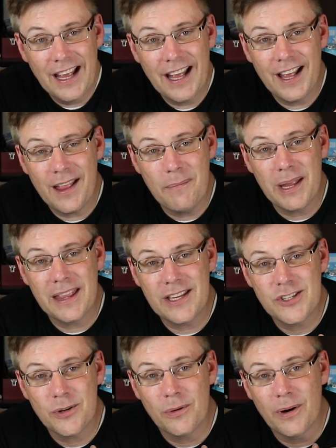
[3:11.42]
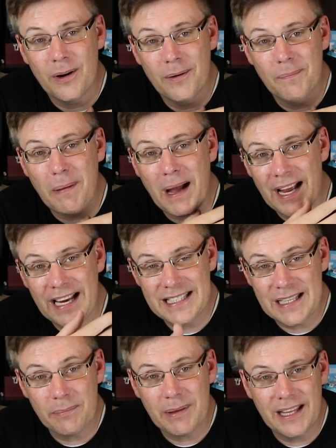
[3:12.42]
that meant that you were buying
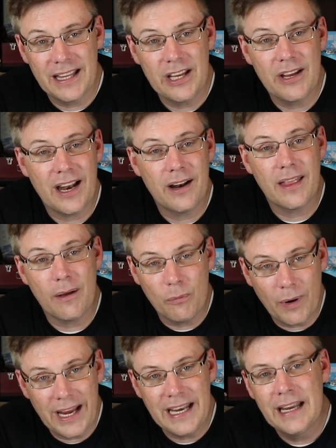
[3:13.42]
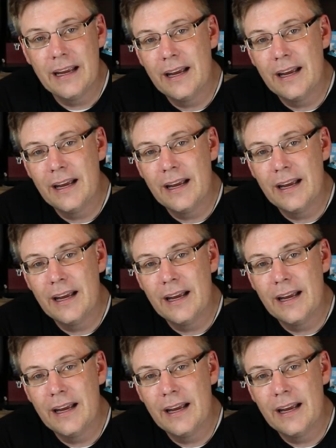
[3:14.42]
something that you had to then wait